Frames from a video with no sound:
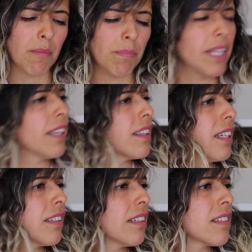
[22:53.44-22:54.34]
But I
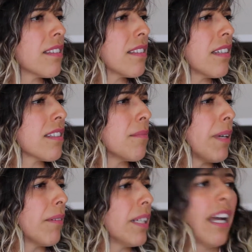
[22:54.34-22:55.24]
think there's a
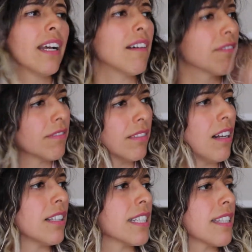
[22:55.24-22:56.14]
better one. I have
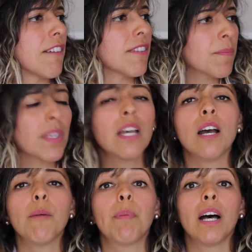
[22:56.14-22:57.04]
all his stuff.
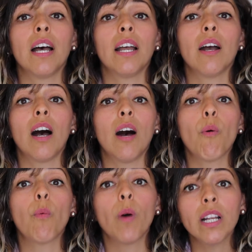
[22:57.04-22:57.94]
But
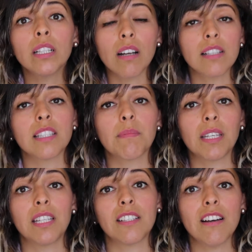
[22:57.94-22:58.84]
one concept that
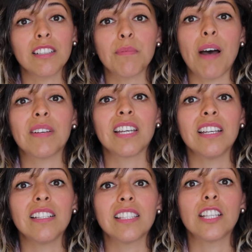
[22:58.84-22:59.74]
he talks about
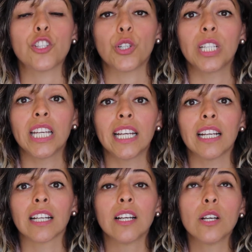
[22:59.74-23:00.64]
is
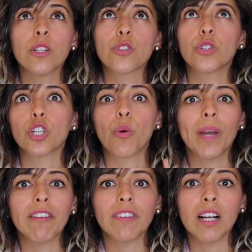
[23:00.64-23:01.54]
turning
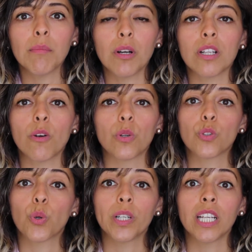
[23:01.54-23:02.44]
away from or
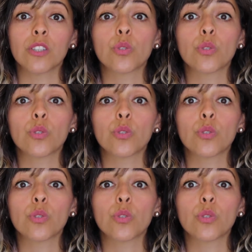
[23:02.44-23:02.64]
turning